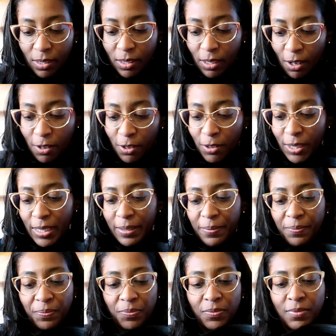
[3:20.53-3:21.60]
So
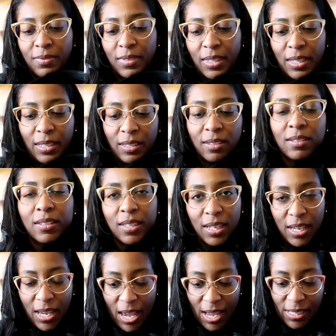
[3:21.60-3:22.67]

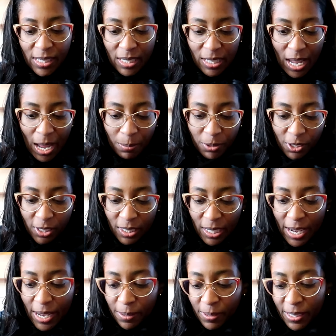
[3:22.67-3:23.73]
it has a lobster
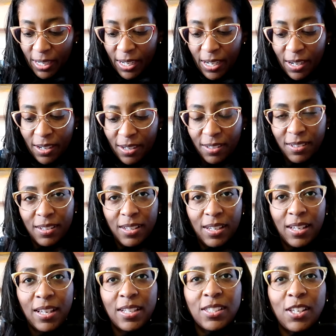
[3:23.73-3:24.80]
clasp in here.
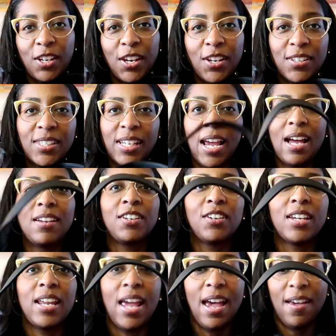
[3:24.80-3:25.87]
So you see how you
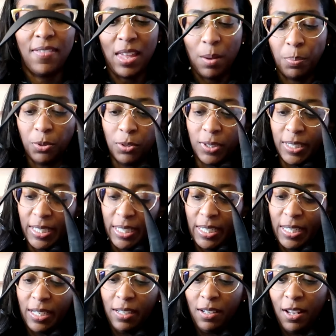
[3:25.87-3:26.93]
can have that pulled
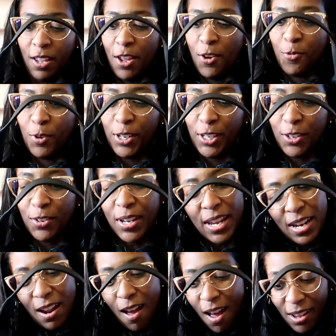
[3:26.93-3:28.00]
in? Well, you
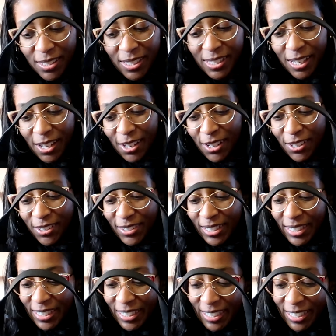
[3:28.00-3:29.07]
can also